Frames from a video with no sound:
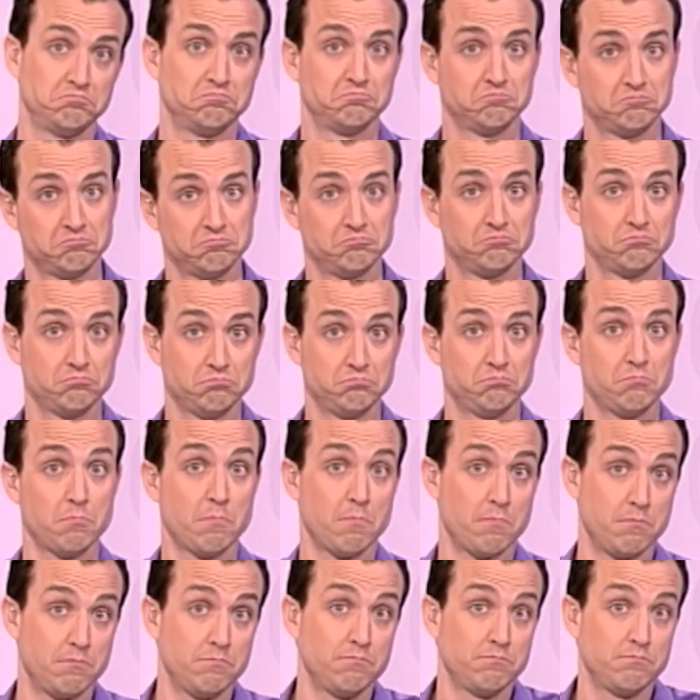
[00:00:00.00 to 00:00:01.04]

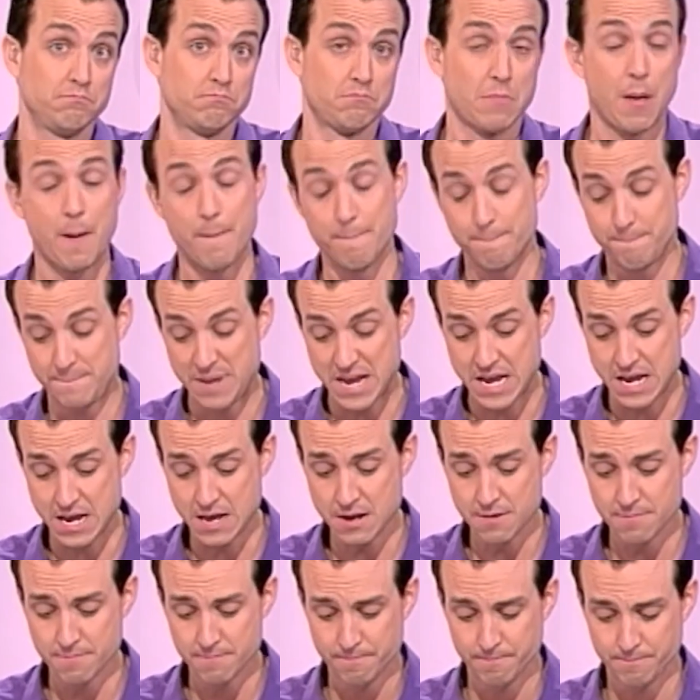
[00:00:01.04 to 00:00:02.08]

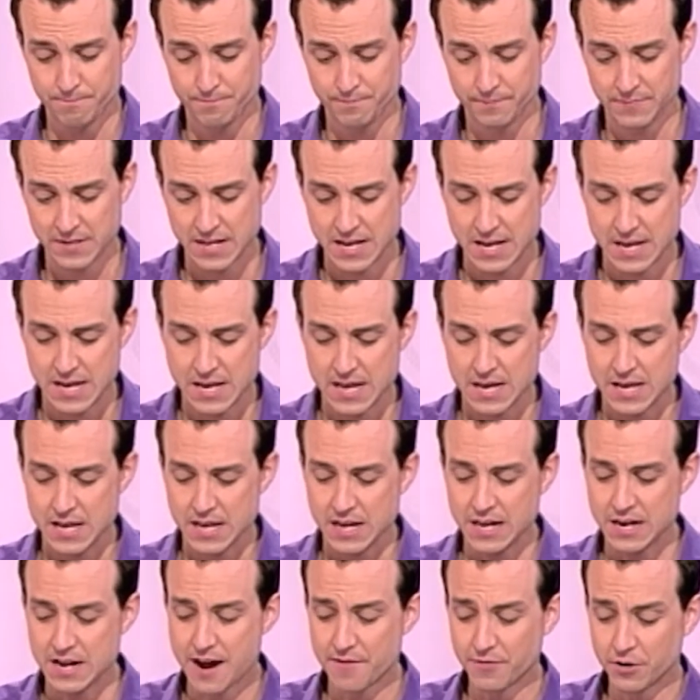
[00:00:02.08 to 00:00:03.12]
B.
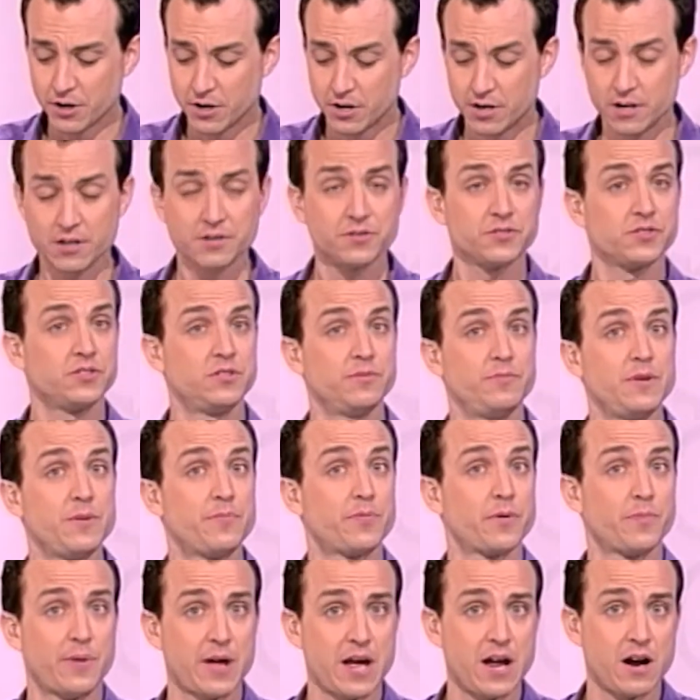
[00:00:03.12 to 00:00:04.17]
It never hurts to be
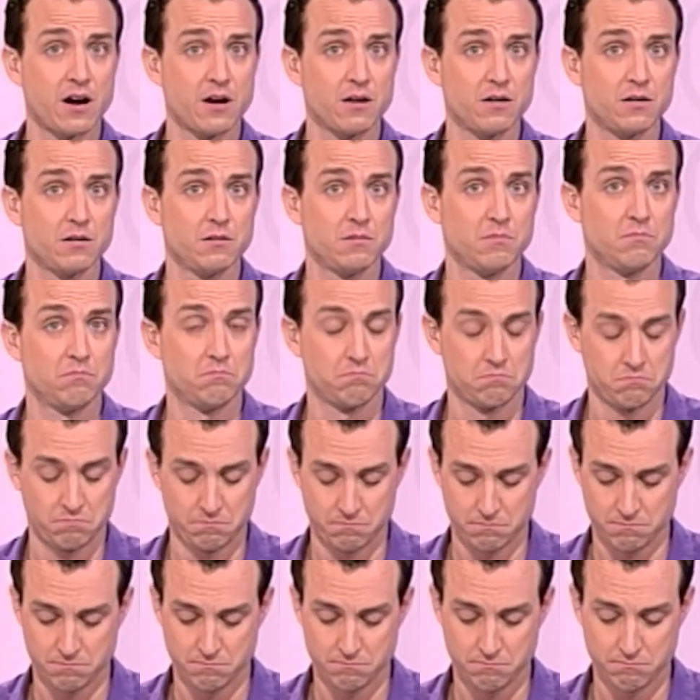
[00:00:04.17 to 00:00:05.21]
prepared.
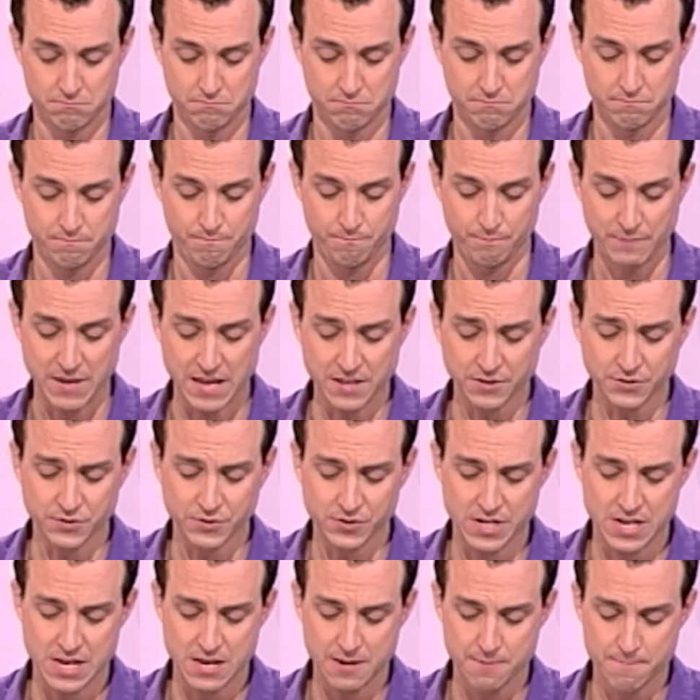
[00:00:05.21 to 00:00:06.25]
And
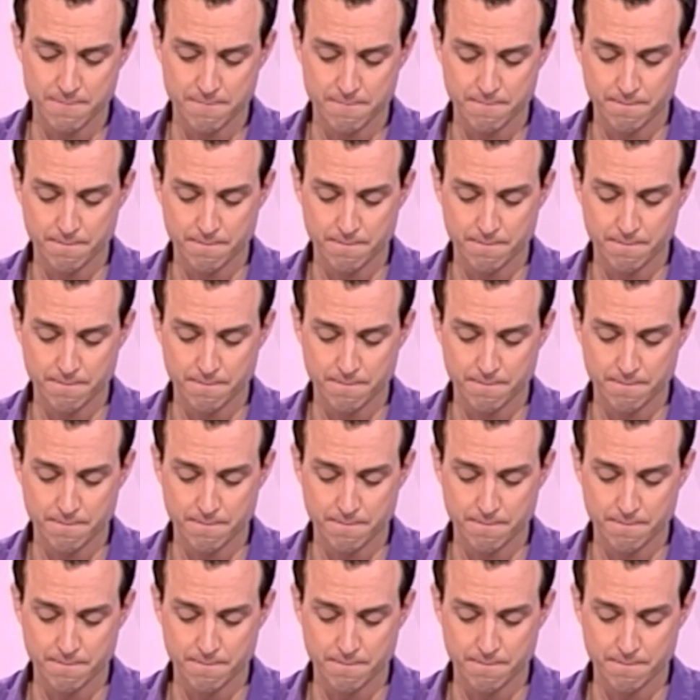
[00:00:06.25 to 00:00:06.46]
C.